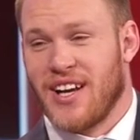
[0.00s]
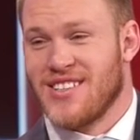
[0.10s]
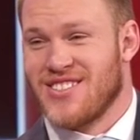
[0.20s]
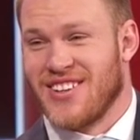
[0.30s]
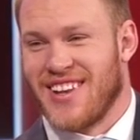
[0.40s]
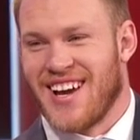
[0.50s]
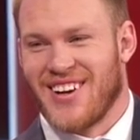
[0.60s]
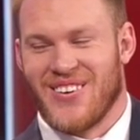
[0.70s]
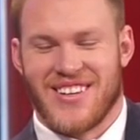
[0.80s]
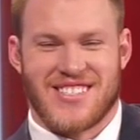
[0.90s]
answering
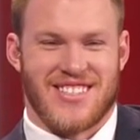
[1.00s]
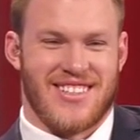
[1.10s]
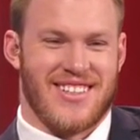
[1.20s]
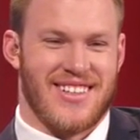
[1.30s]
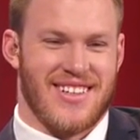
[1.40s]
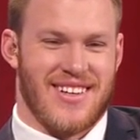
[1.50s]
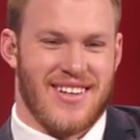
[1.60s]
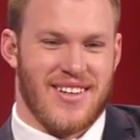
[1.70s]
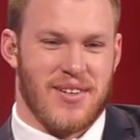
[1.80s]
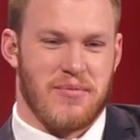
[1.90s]
that question.
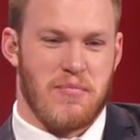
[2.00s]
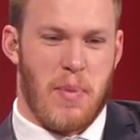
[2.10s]
Um, You'd